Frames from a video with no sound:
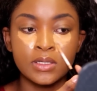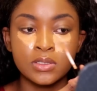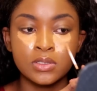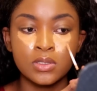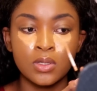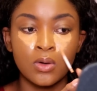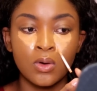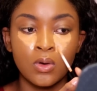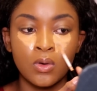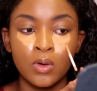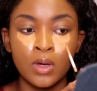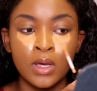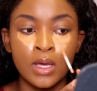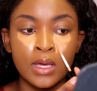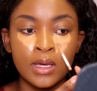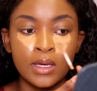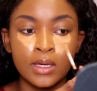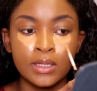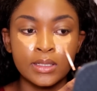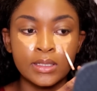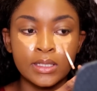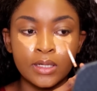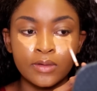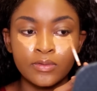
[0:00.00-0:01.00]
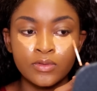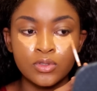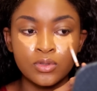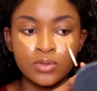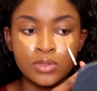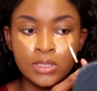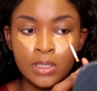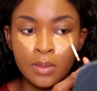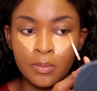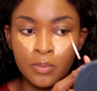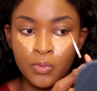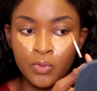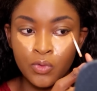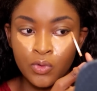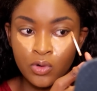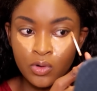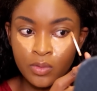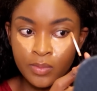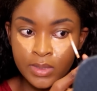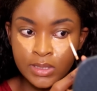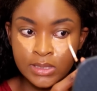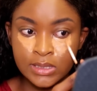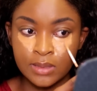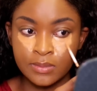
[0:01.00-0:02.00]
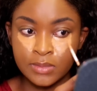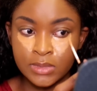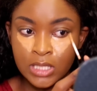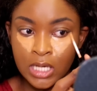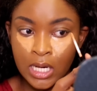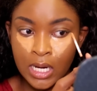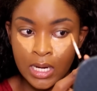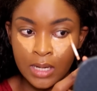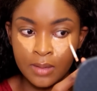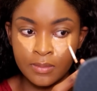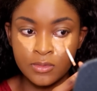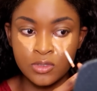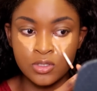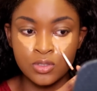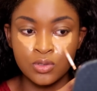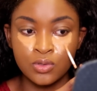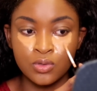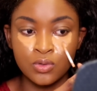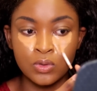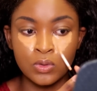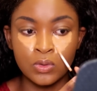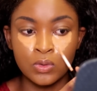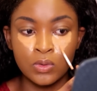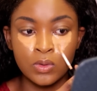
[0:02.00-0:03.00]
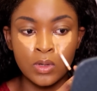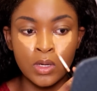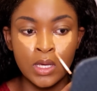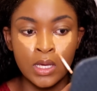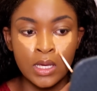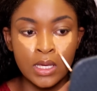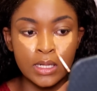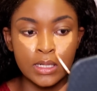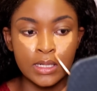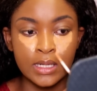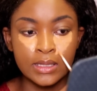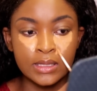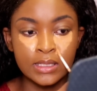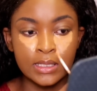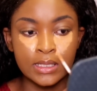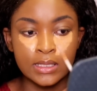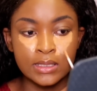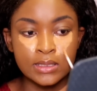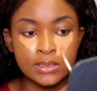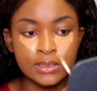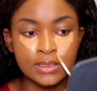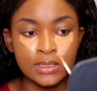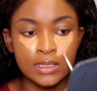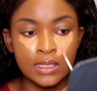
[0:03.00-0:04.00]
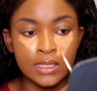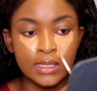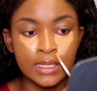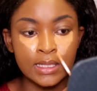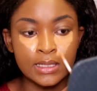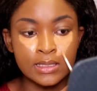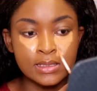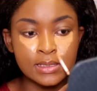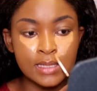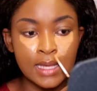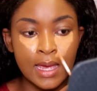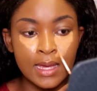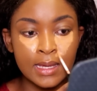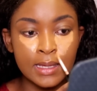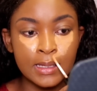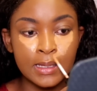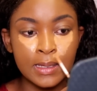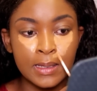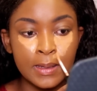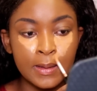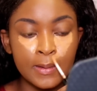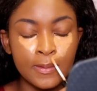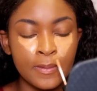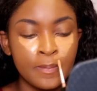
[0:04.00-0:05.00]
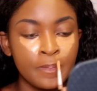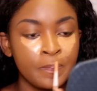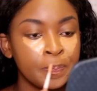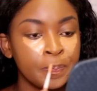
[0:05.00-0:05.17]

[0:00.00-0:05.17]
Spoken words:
so it gives you some room and some time to let the concealer get tacky